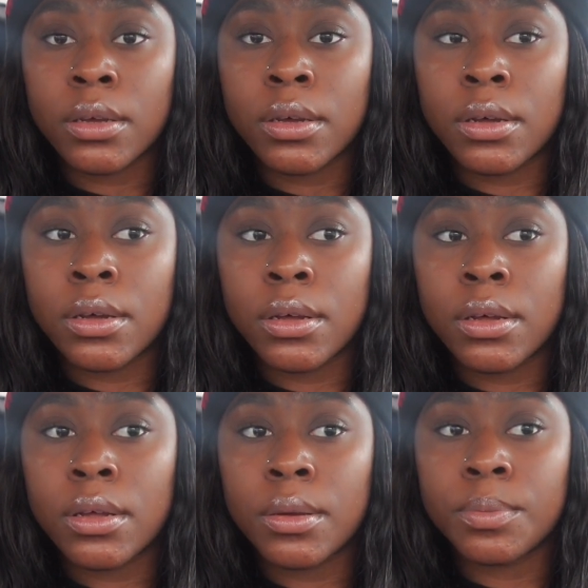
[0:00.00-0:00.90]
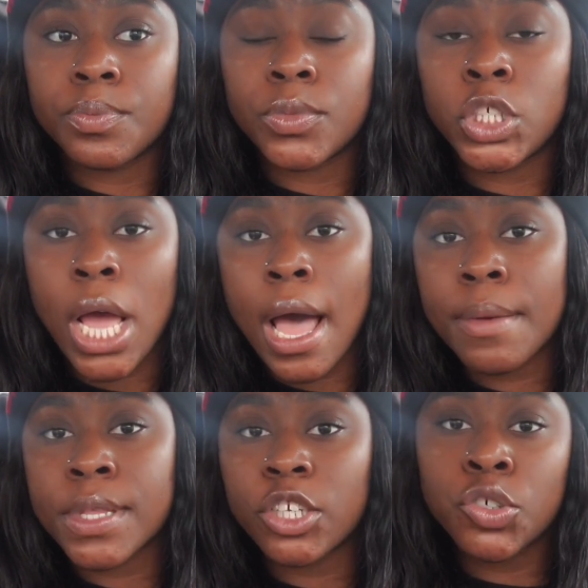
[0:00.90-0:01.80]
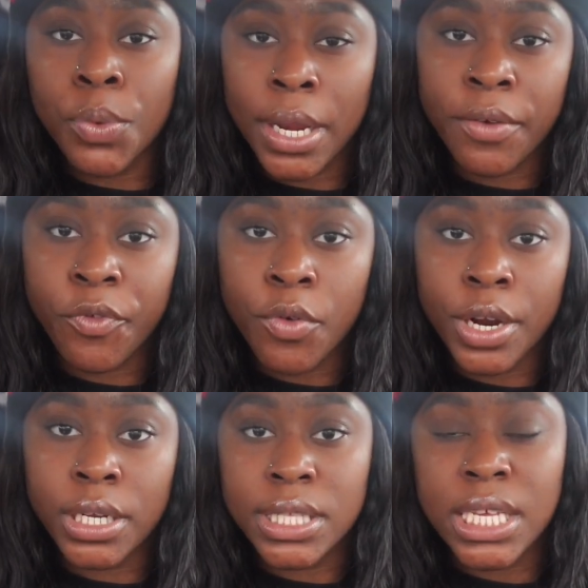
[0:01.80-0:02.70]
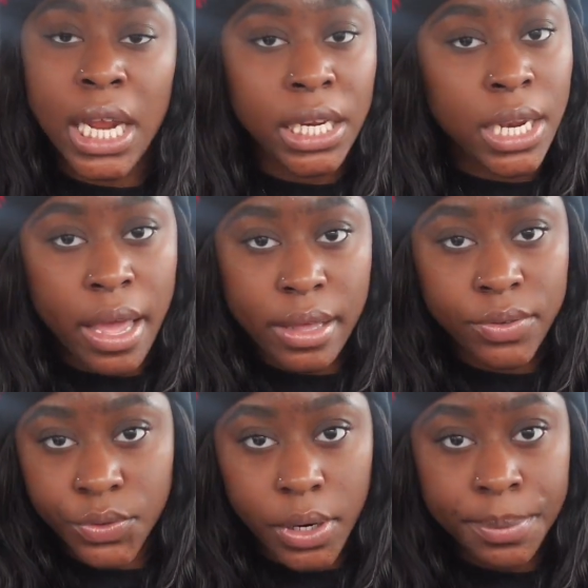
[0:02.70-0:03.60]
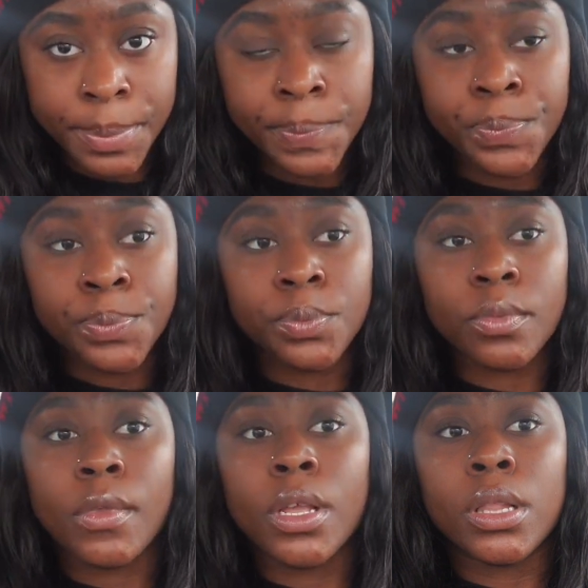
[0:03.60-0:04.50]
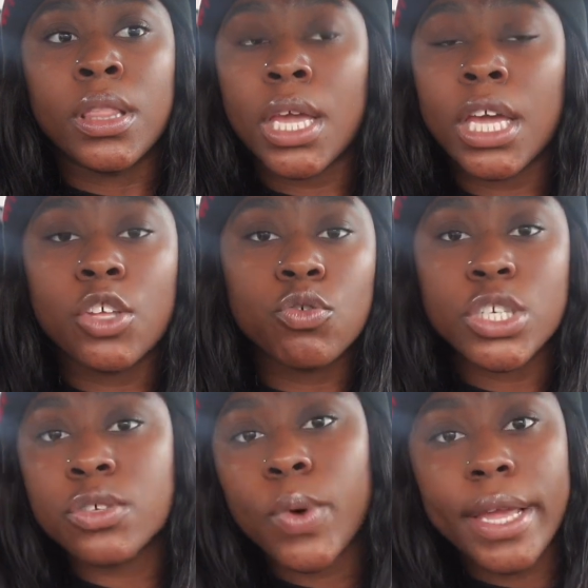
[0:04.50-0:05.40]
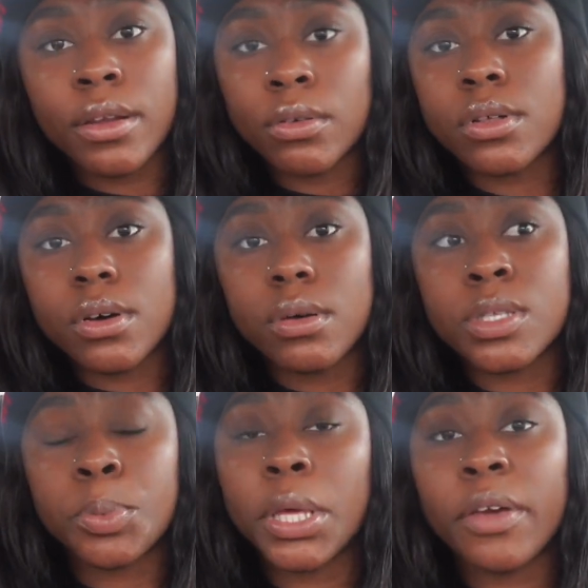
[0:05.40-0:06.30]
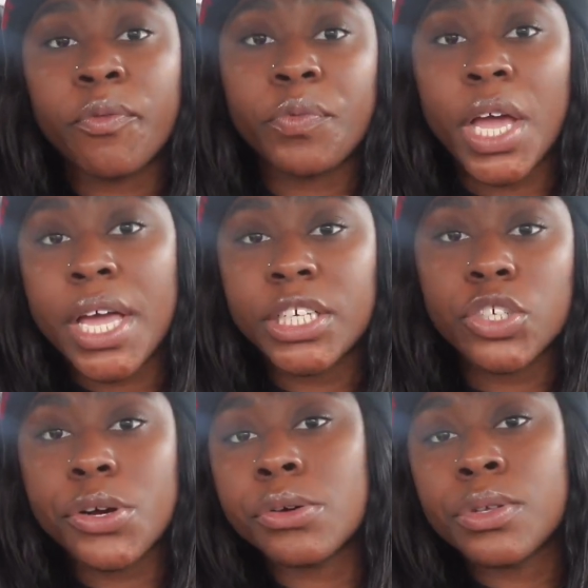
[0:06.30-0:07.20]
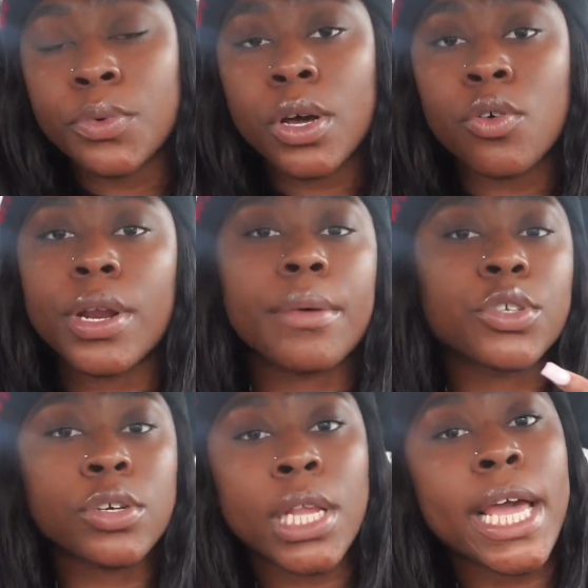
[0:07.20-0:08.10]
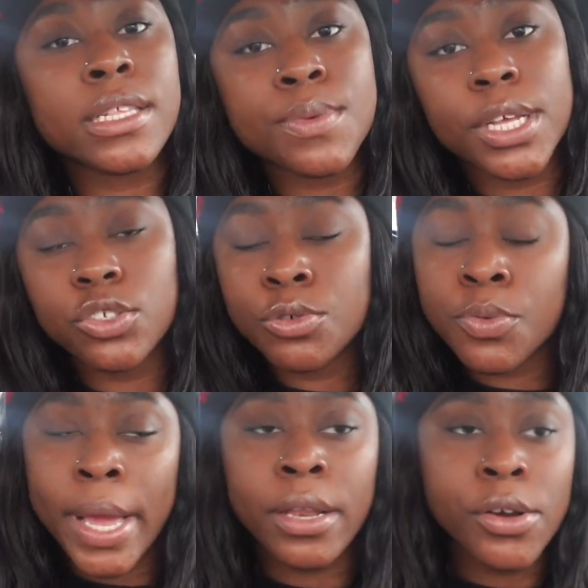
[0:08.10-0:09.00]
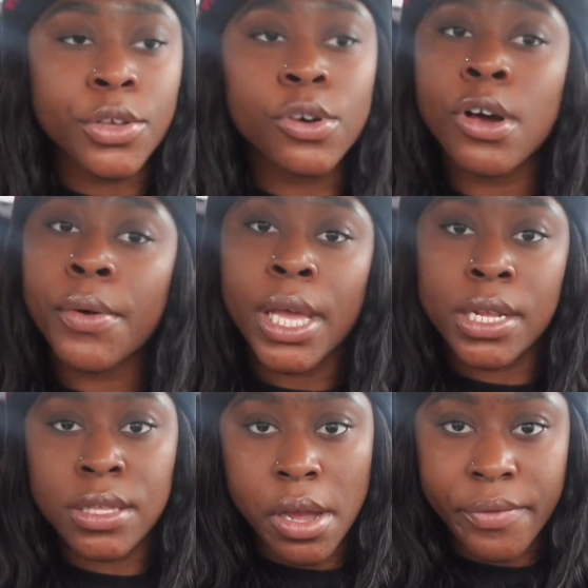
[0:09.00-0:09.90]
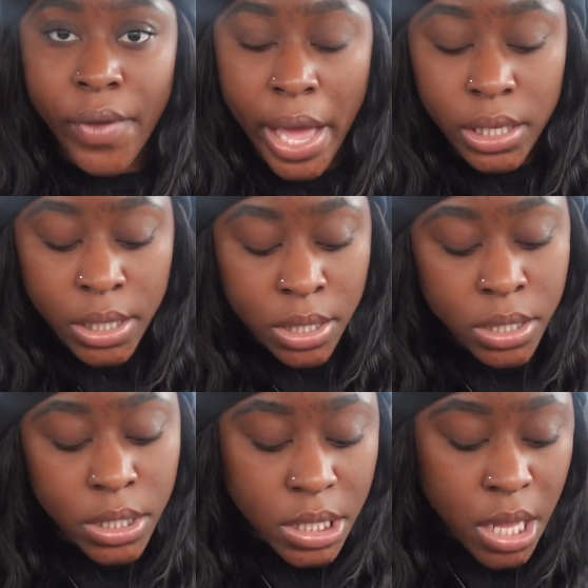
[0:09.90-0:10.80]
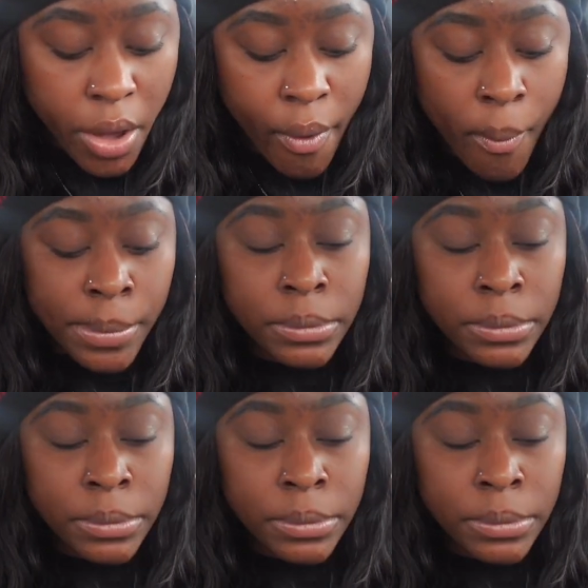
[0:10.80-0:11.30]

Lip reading: jobs that you're waiting for the 1099s from, then you just waiting on those. But if that is your only one, or that was your last one that you was waiting on, you could go ahead and start filing. So